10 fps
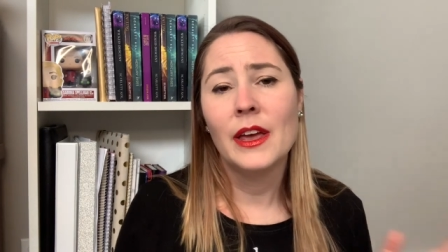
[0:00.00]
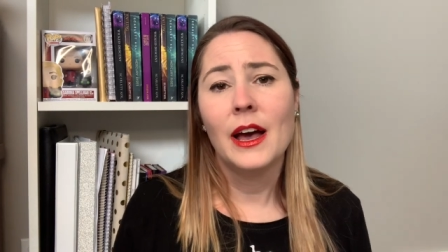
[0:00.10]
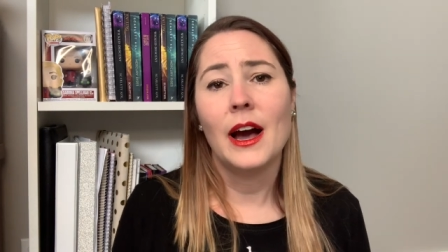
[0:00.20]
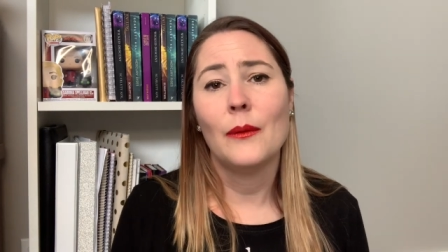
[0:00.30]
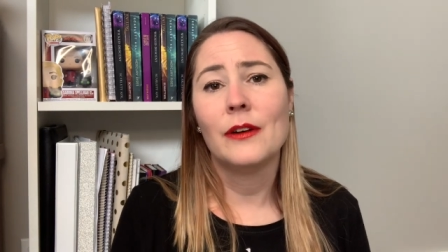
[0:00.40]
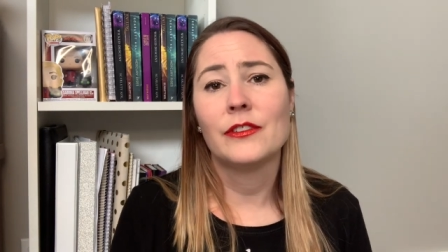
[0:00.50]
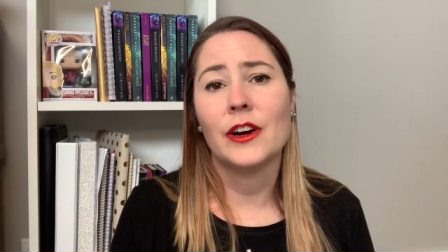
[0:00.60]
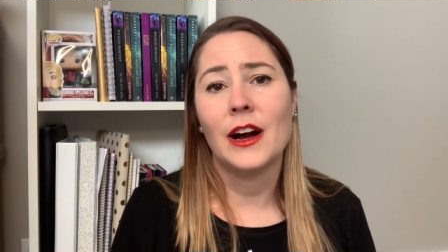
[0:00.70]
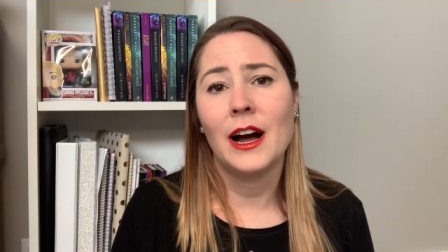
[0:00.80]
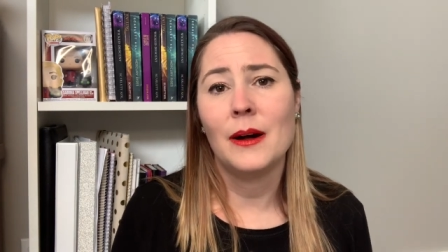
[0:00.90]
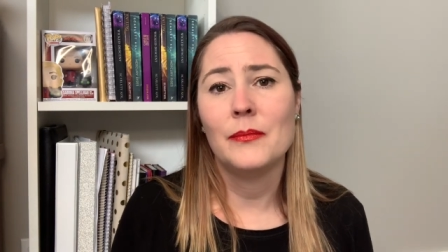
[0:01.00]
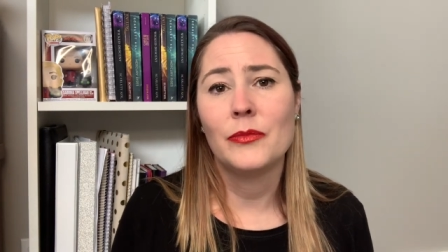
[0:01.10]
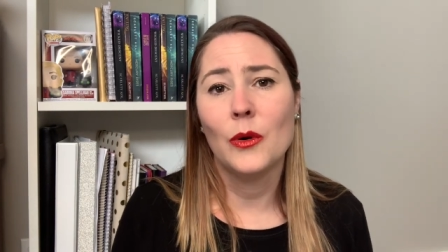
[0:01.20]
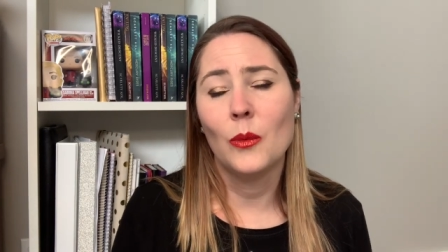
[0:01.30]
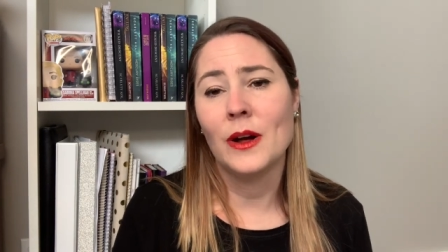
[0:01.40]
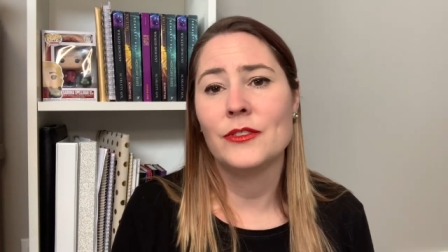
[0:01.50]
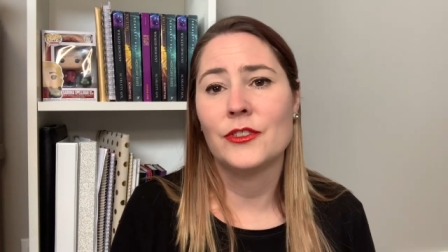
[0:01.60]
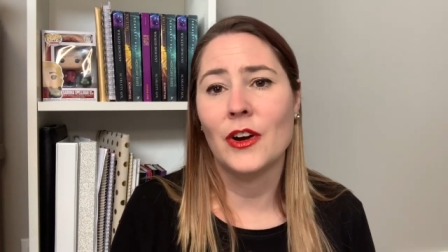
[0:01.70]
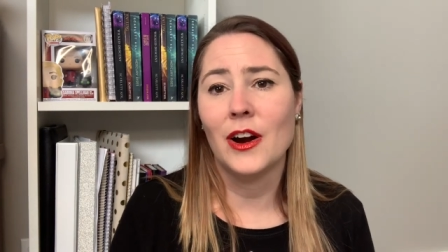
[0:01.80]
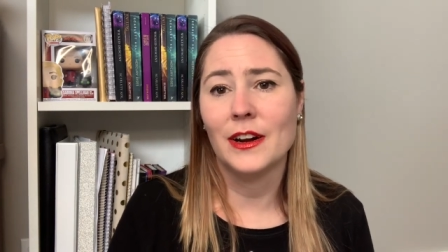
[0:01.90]
However, the
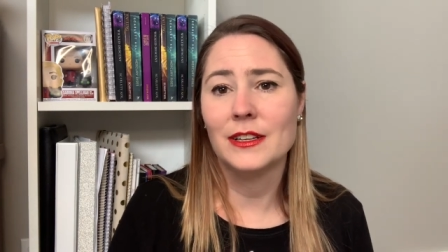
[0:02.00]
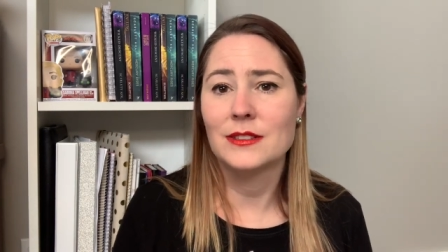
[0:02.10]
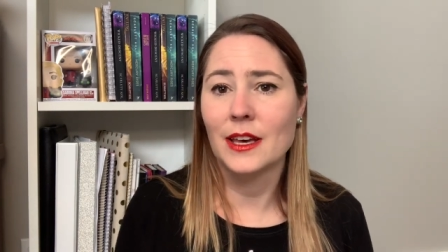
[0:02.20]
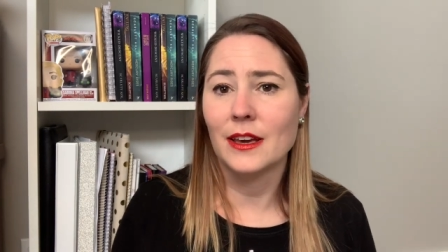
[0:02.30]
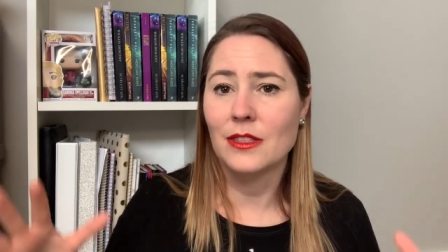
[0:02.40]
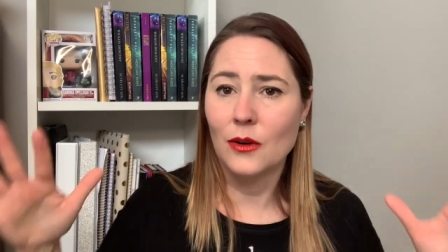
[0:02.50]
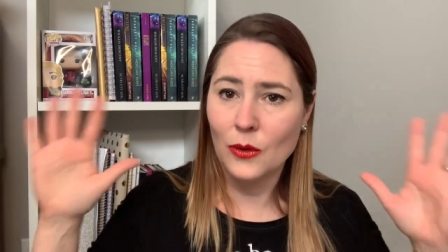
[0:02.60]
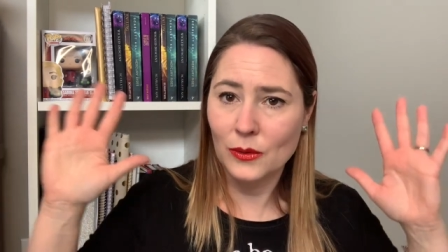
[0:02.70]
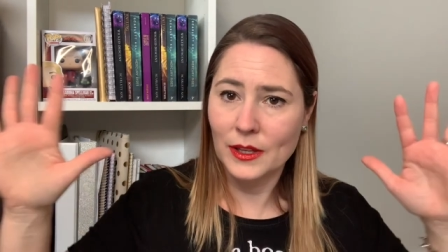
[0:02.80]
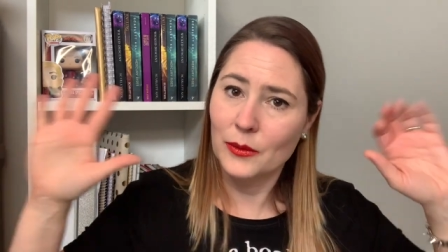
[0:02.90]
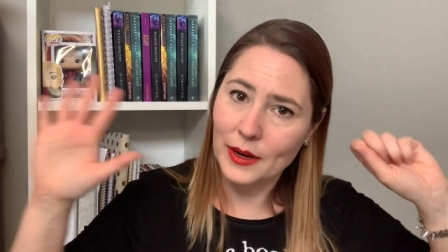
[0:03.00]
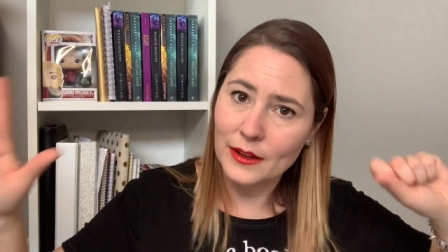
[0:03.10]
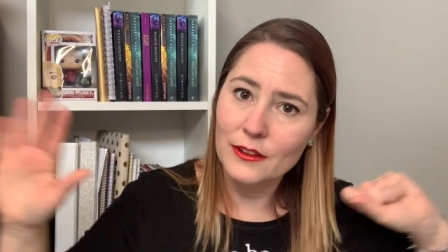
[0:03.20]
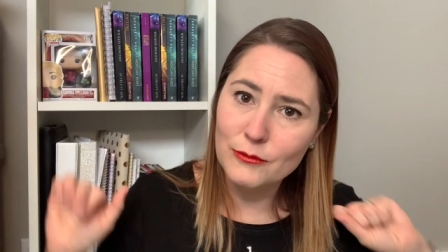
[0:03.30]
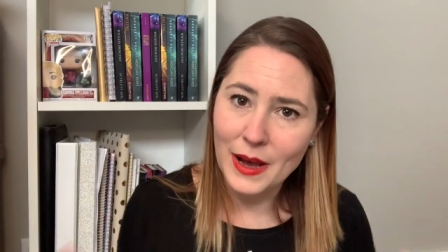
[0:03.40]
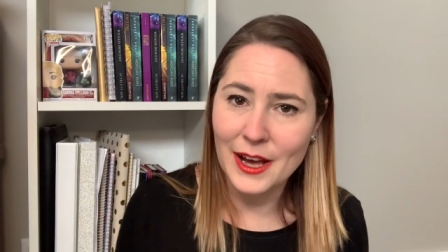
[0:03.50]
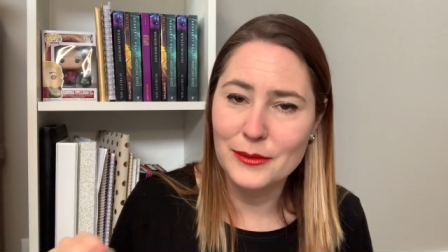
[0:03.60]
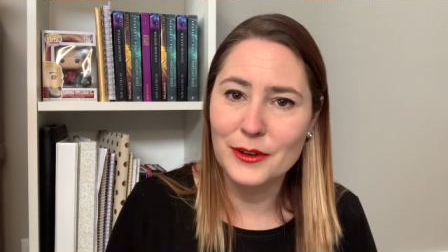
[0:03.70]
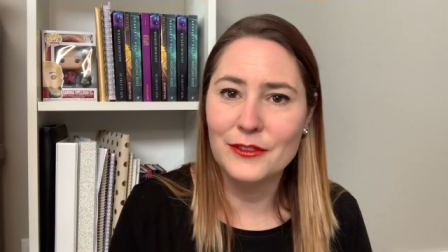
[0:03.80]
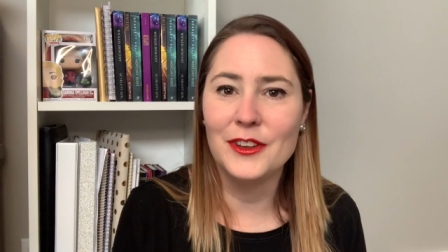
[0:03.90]
1-star is like the holy grail of bad
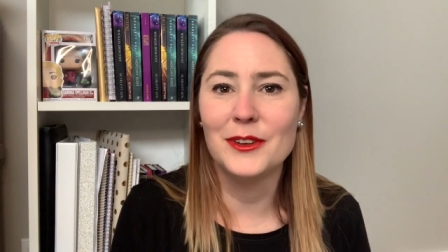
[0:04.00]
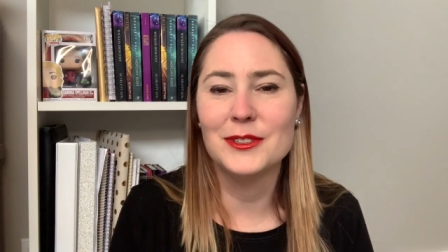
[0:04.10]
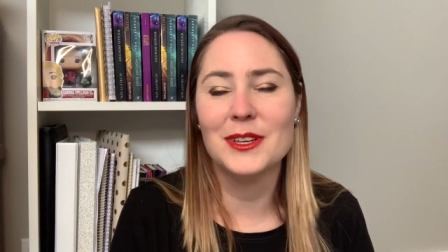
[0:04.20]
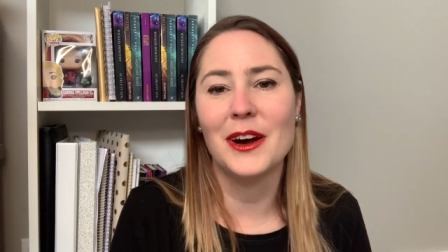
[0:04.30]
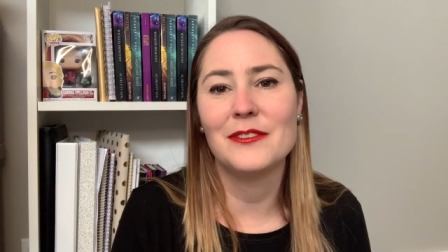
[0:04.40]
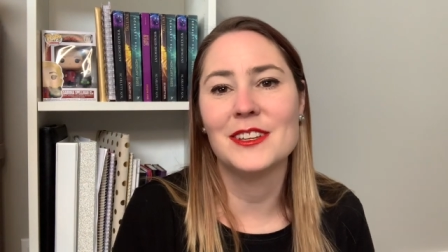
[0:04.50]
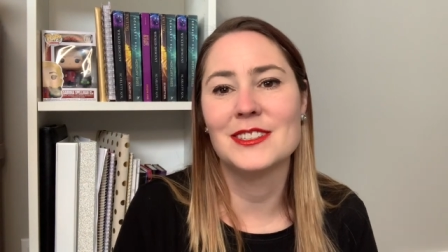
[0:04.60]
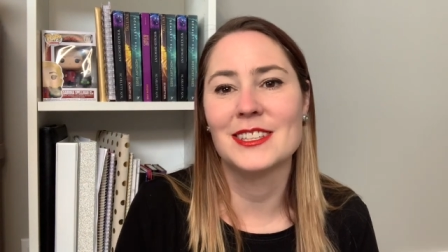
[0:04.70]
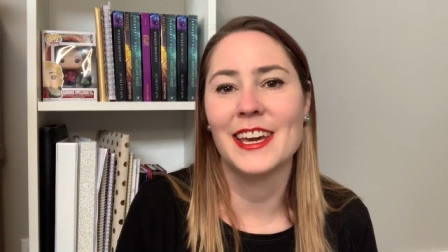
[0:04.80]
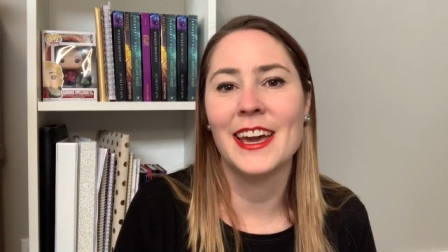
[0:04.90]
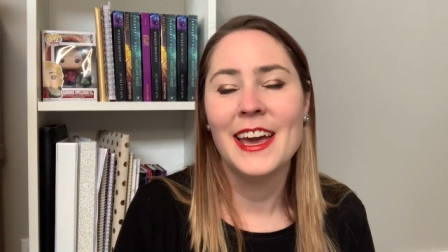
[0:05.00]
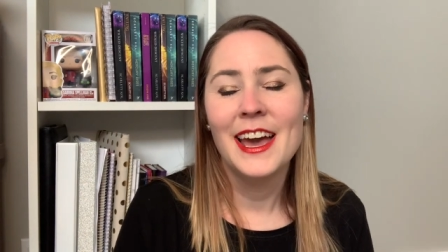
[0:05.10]
reviews, obviously.